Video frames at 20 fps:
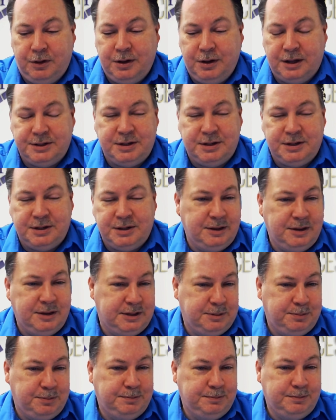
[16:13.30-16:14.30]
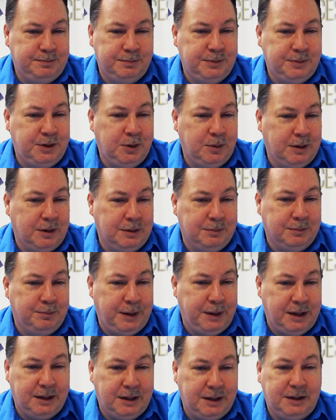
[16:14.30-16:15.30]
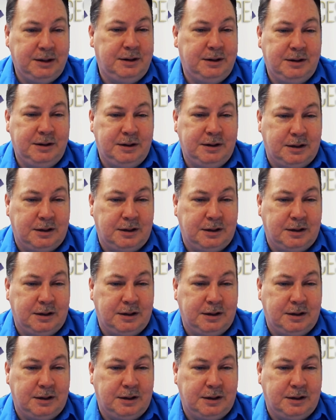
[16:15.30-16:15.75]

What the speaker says: If you got somebody that's doing big